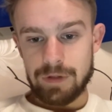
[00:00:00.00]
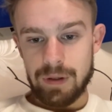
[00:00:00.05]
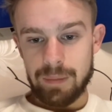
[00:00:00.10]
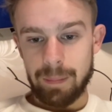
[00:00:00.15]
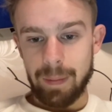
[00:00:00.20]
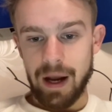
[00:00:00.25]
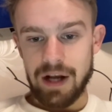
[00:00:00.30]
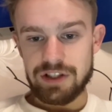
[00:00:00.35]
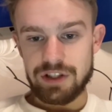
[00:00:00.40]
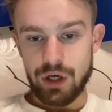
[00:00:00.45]

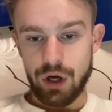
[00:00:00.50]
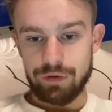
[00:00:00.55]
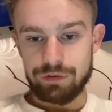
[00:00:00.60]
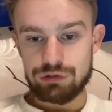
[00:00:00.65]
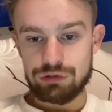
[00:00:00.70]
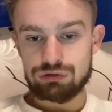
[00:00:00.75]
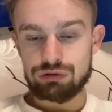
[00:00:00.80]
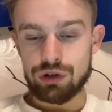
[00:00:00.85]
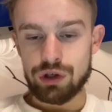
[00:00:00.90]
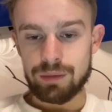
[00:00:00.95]
passed it off as
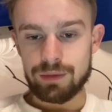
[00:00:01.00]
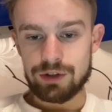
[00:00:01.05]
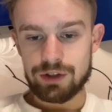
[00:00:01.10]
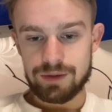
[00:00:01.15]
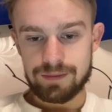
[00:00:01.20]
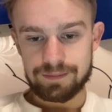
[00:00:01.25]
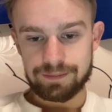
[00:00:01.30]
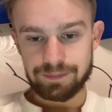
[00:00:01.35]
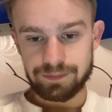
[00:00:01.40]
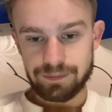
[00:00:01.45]
rumours.
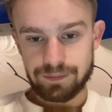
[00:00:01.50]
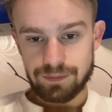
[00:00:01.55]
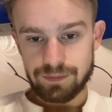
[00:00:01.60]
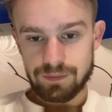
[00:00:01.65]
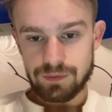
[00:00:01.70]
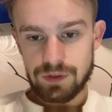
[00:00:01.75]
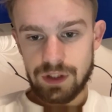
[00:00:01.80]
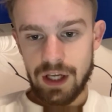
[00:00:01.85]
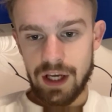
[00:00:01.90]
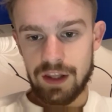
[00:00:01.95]

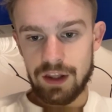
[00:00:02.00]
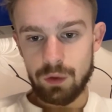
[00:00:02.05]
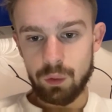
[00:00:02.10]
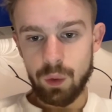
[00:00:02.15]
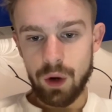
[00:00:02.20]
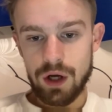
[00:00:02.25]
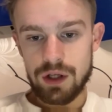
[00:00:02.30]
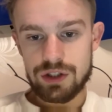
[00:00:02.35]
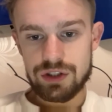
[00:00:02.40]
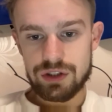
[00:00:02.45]
And there
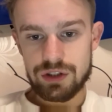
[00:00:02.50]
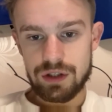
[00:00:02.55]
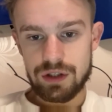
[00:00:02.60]
was